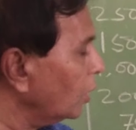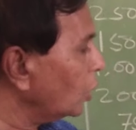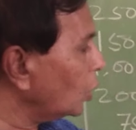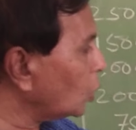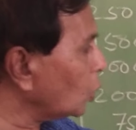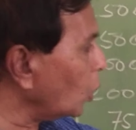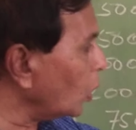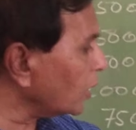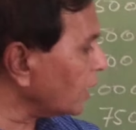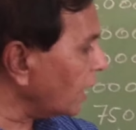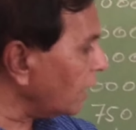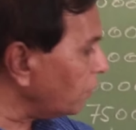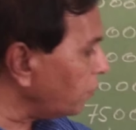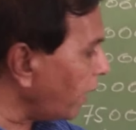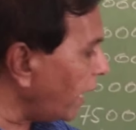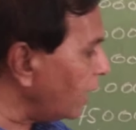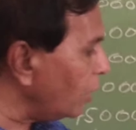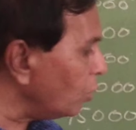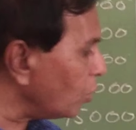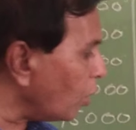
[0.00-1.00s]
Total
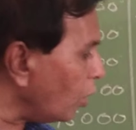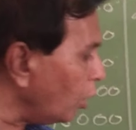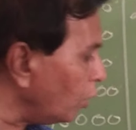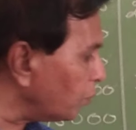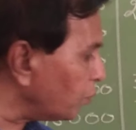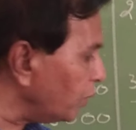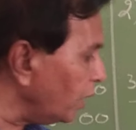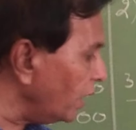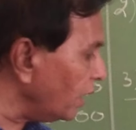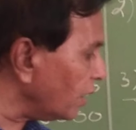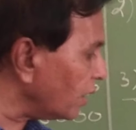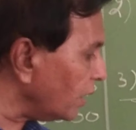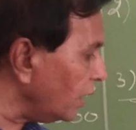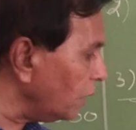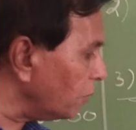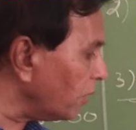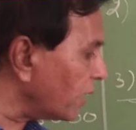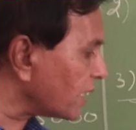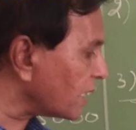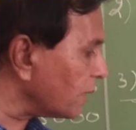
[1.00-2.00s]
value of the
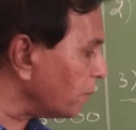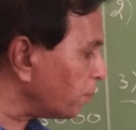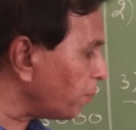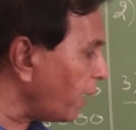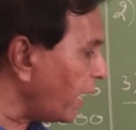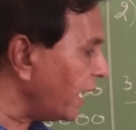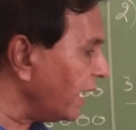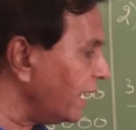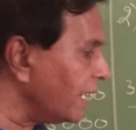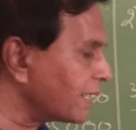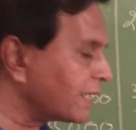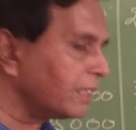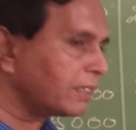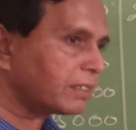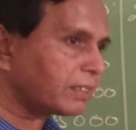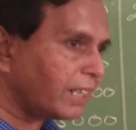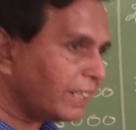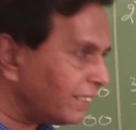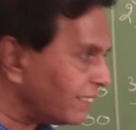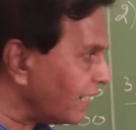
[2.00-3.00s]
inward supply is
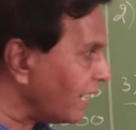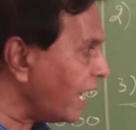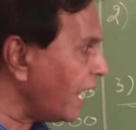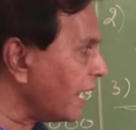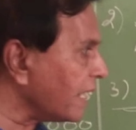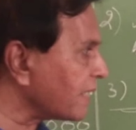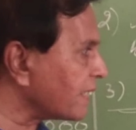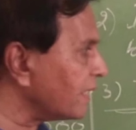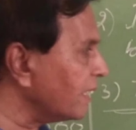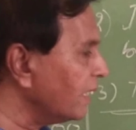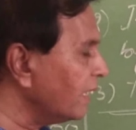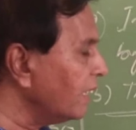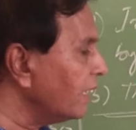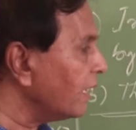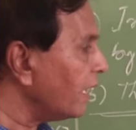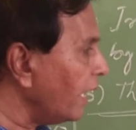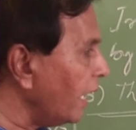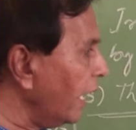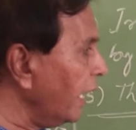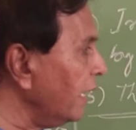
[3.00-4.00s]
10 lakhs,
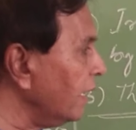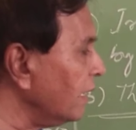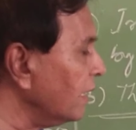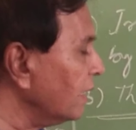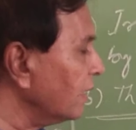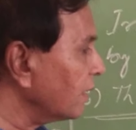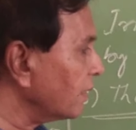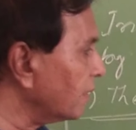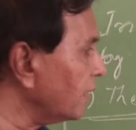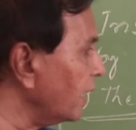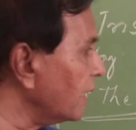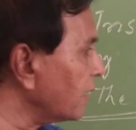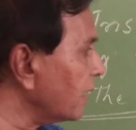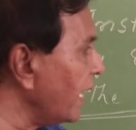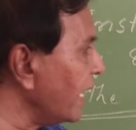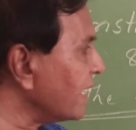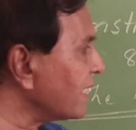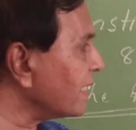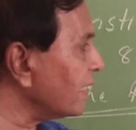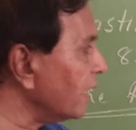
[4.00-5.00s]
and the
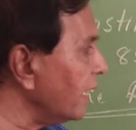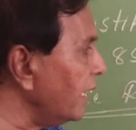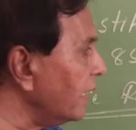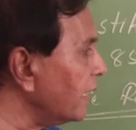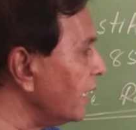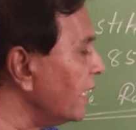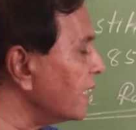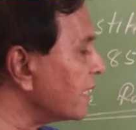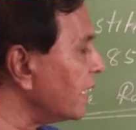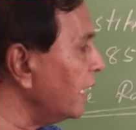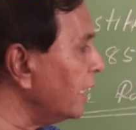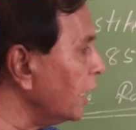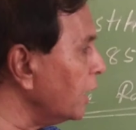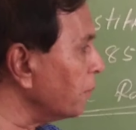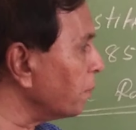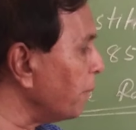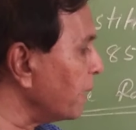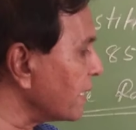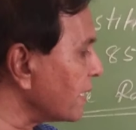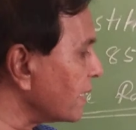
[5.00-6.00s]
tax rate is
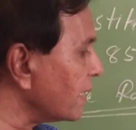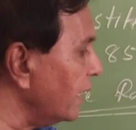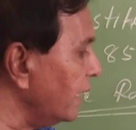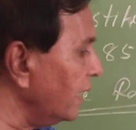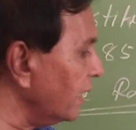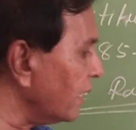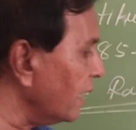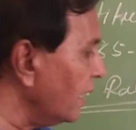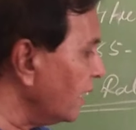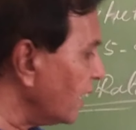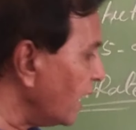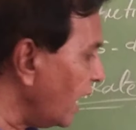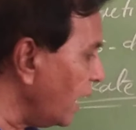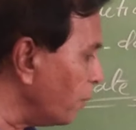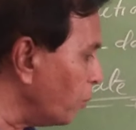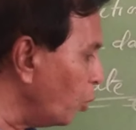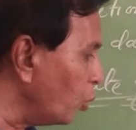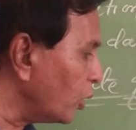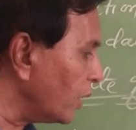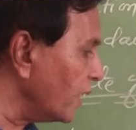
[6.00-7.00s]
18%,
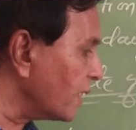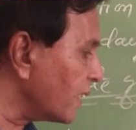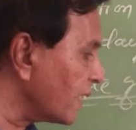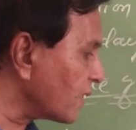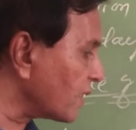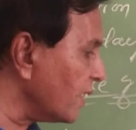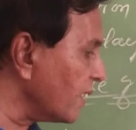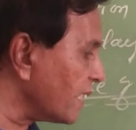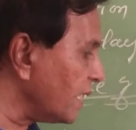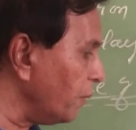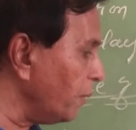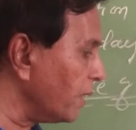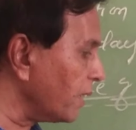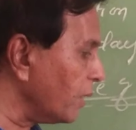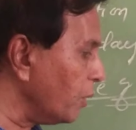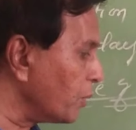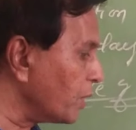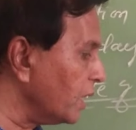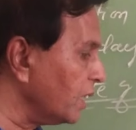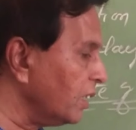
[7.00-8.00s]
amount is
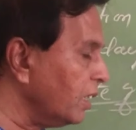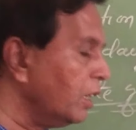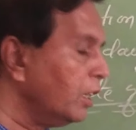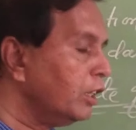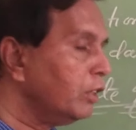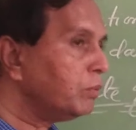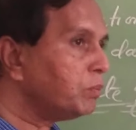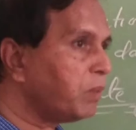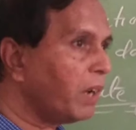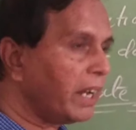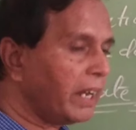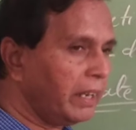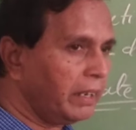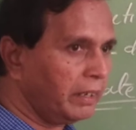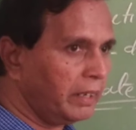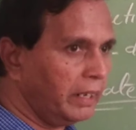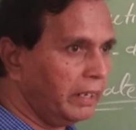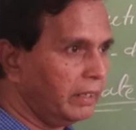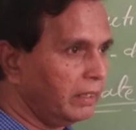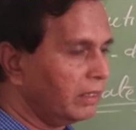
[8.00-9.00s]

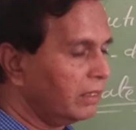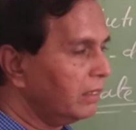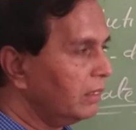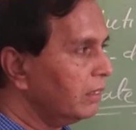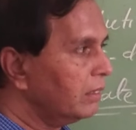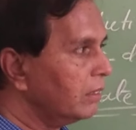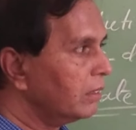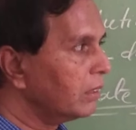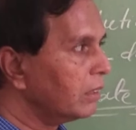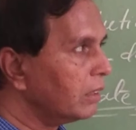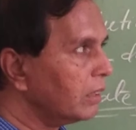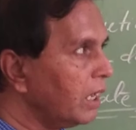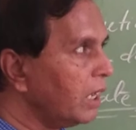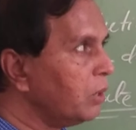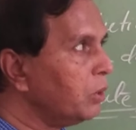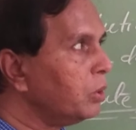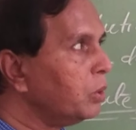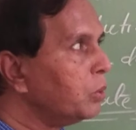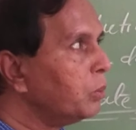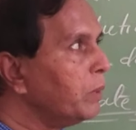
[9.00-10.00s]
67,500.
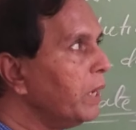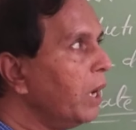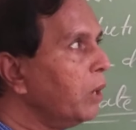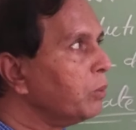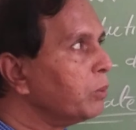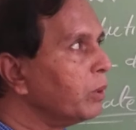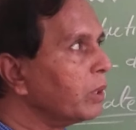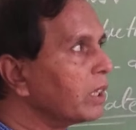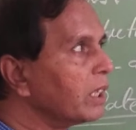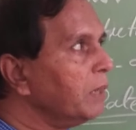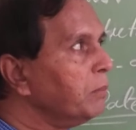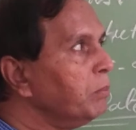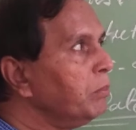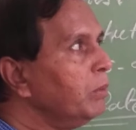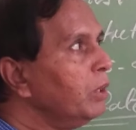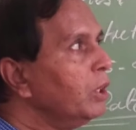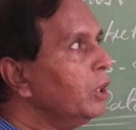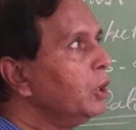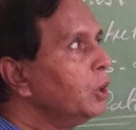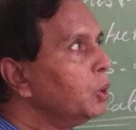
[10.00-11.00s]
Now we have to come
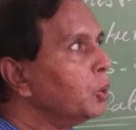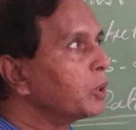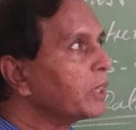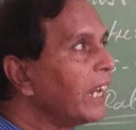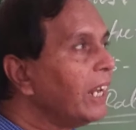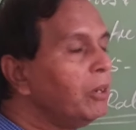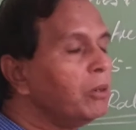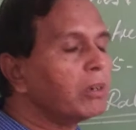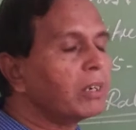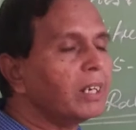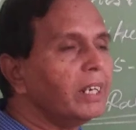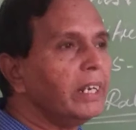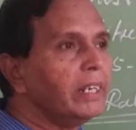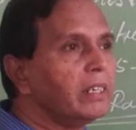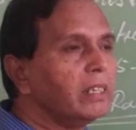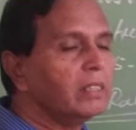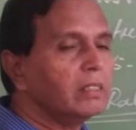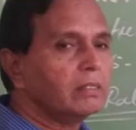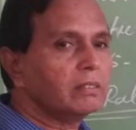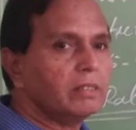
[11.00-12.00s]
to
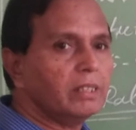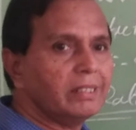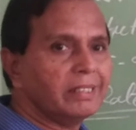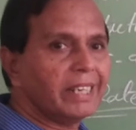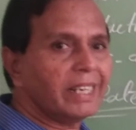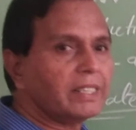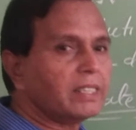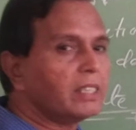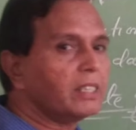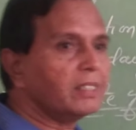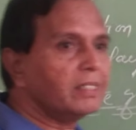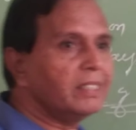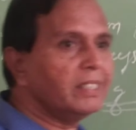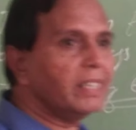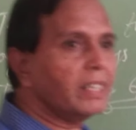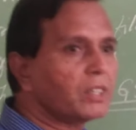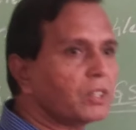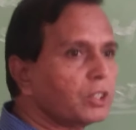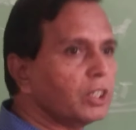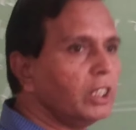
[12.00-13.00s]
calculate the net
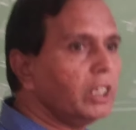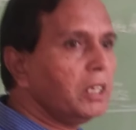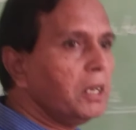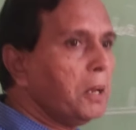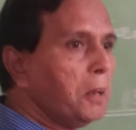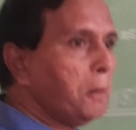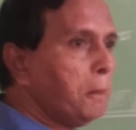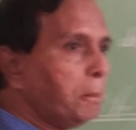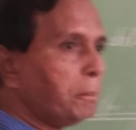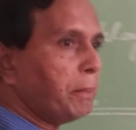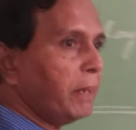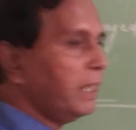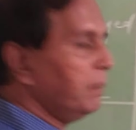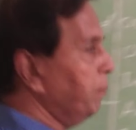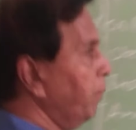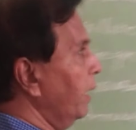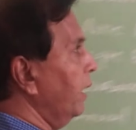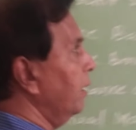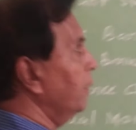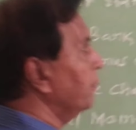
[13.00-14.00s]
GST
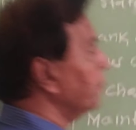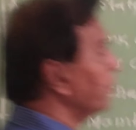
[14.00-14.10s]
payable.